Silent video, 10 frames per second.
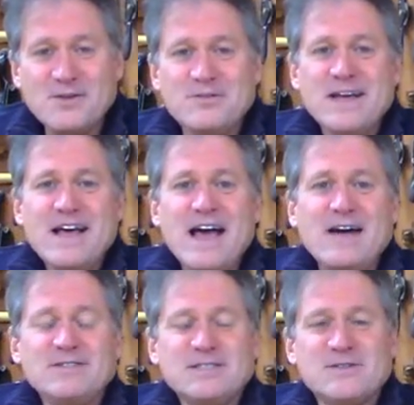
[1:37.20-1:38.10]
of
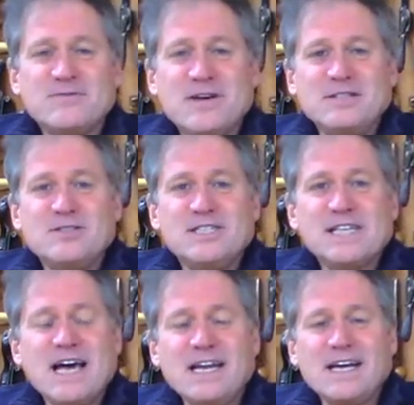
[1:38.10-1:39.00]
having some fun
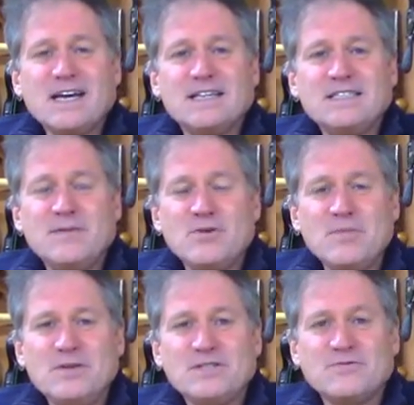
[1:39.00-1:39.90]
designing a
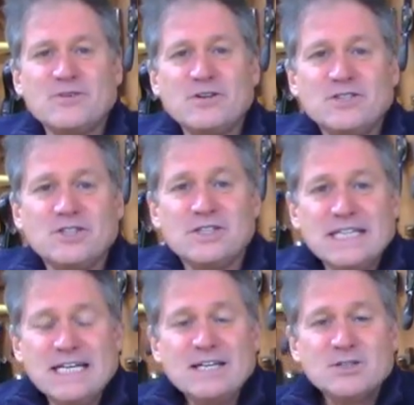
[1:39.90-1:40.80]
contemporary piece of furniture.
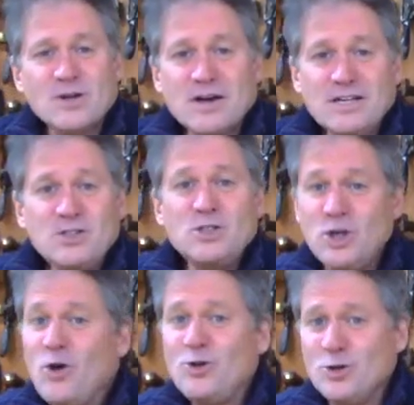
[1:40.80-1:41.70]
So I'm going to
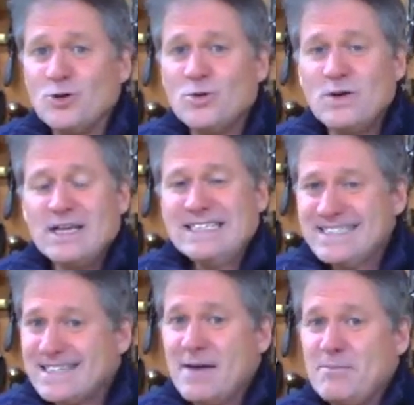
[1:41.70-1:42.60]
show you
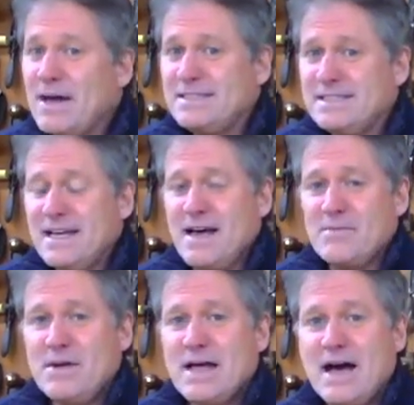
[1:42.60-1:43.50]
step by
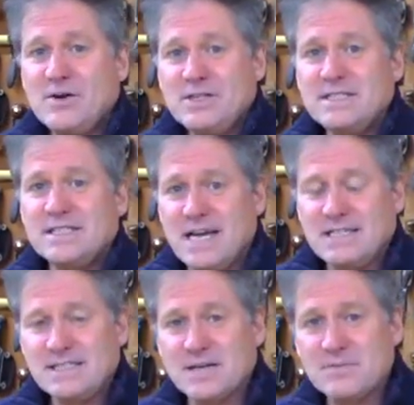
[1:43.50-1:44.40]
step how to
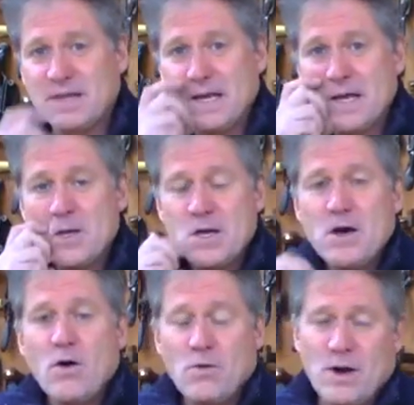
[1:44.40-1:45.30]
design something,
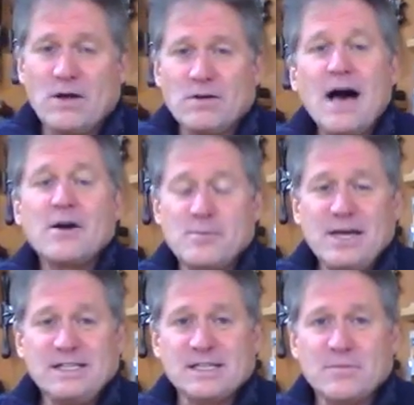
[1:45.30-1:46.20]
or well, how to
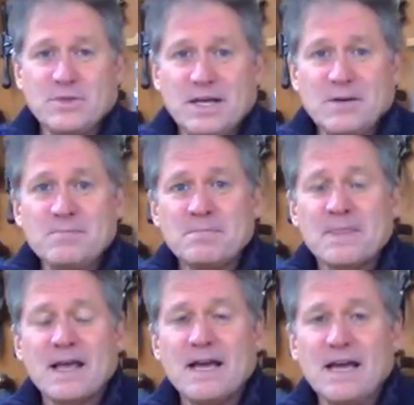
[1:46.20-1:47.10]
make something,
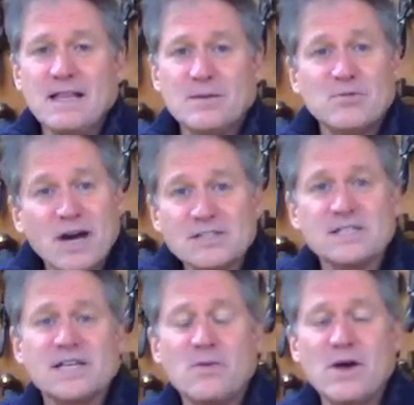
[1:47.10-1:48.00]
and the
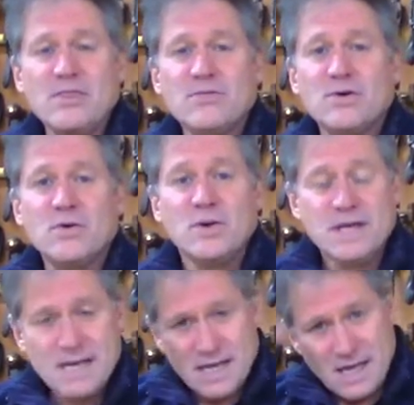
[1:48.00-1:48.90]
process I went through
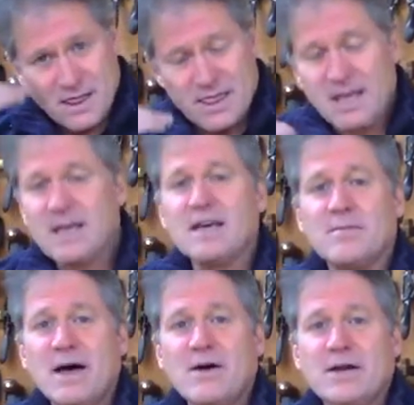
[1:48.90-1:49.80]
in thinking
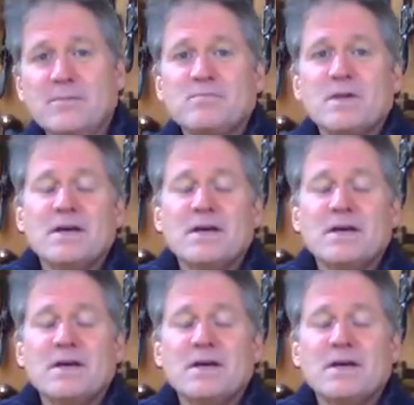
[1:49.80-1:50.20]
about it